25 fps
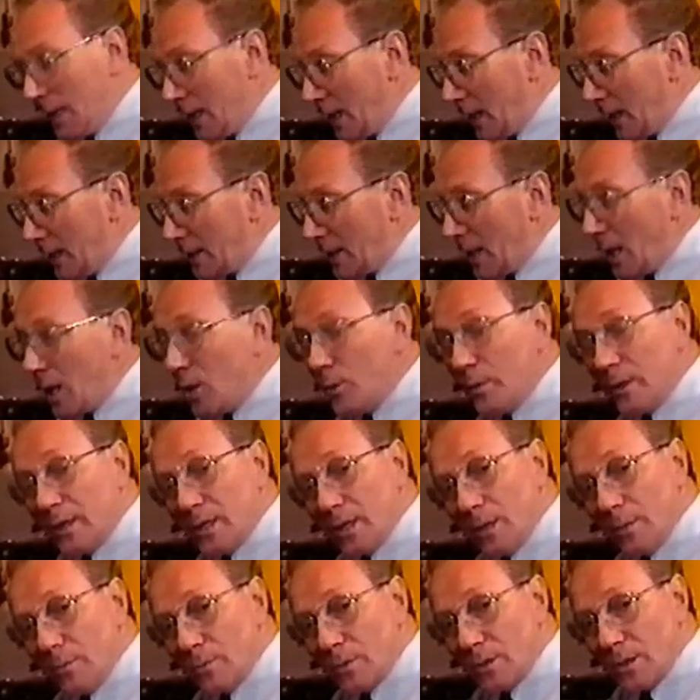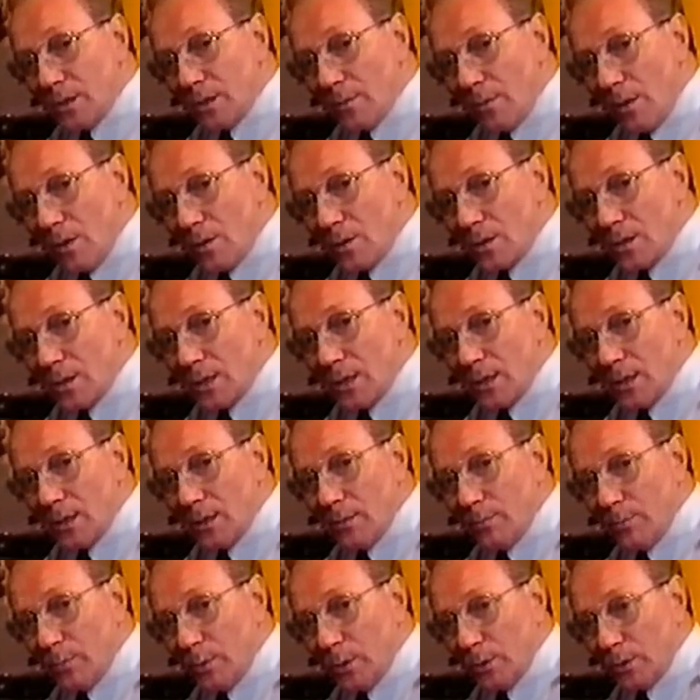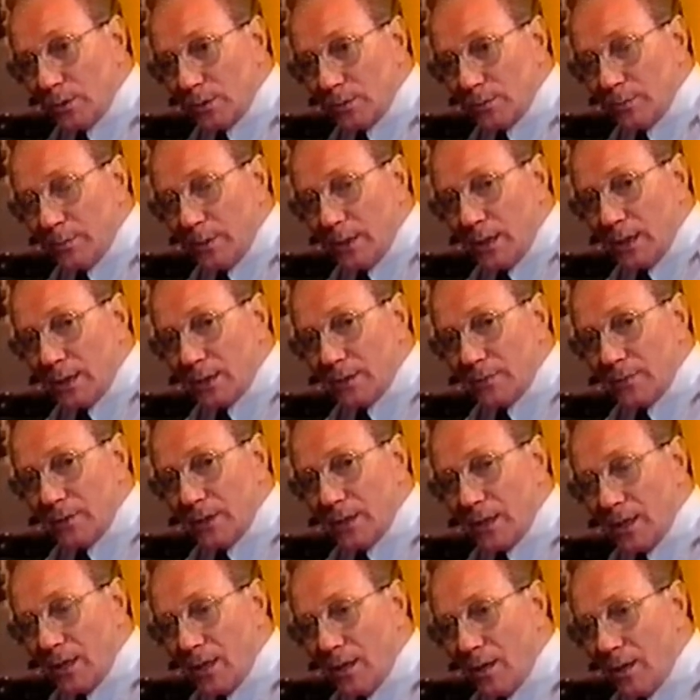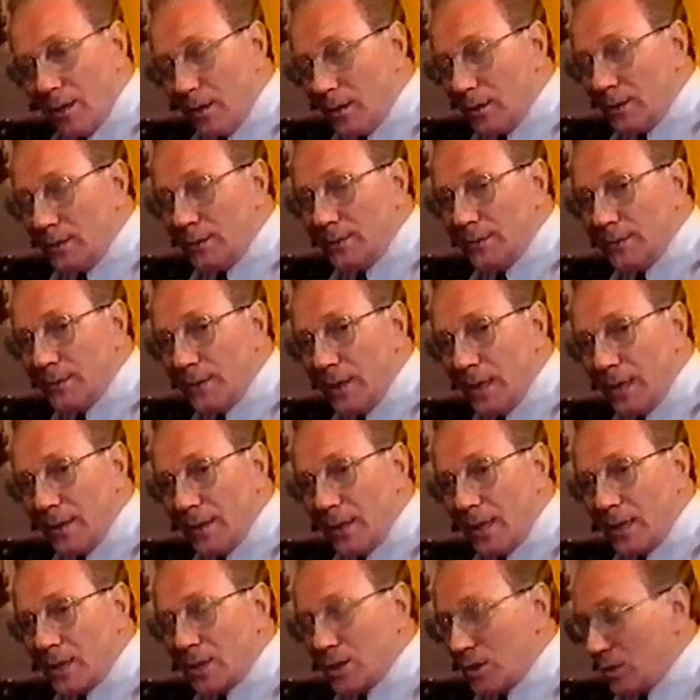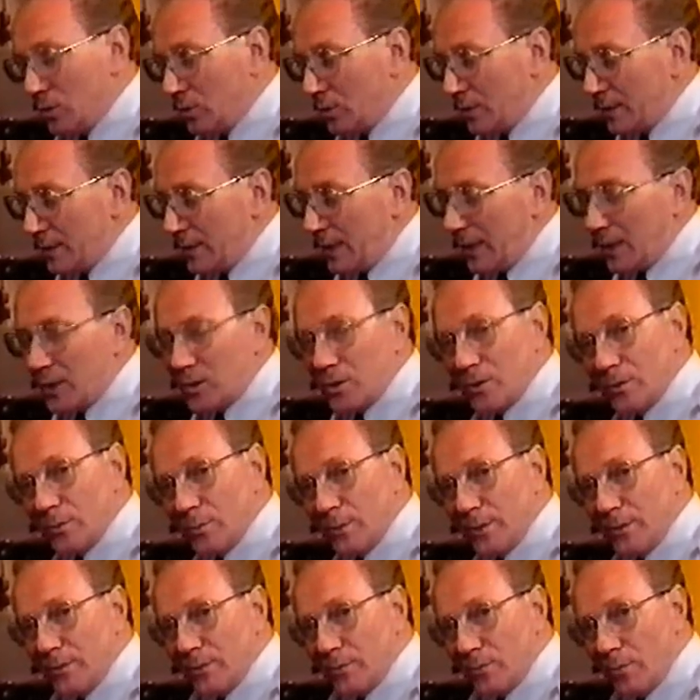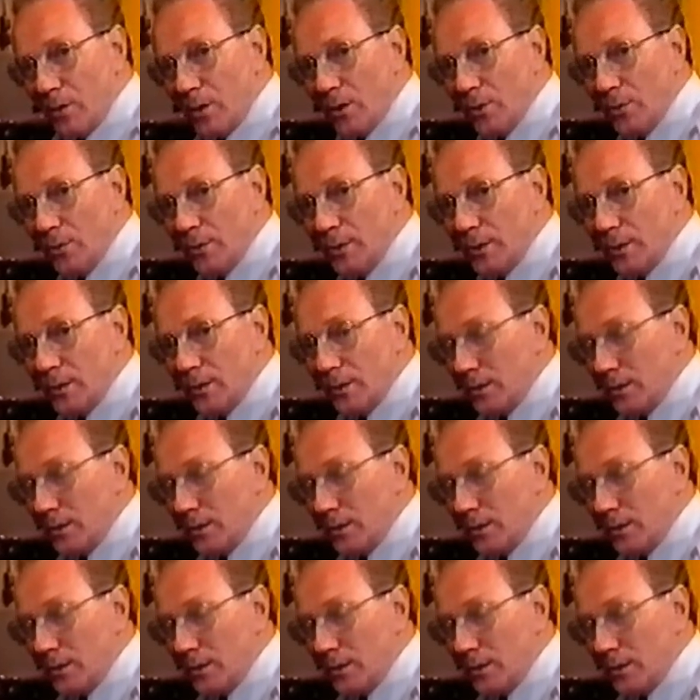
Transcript: And now we come to the most important part of your car and that's your connection with the road.